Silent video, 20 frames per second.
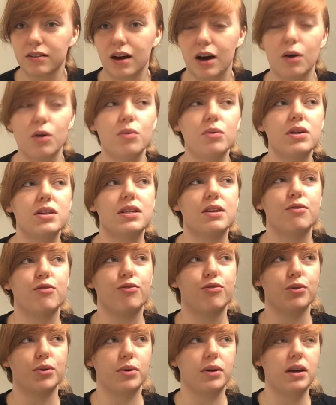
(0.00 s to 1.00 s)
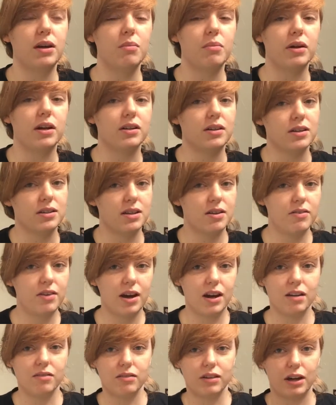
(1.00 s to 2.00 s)
I don't want to say fruity, but it does have
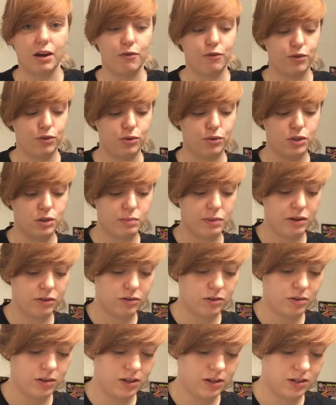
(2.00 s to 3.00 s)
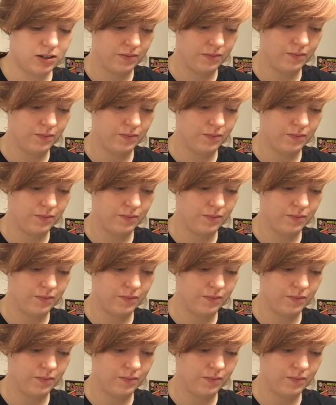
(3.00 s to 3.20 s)
kind of like a food smell to it.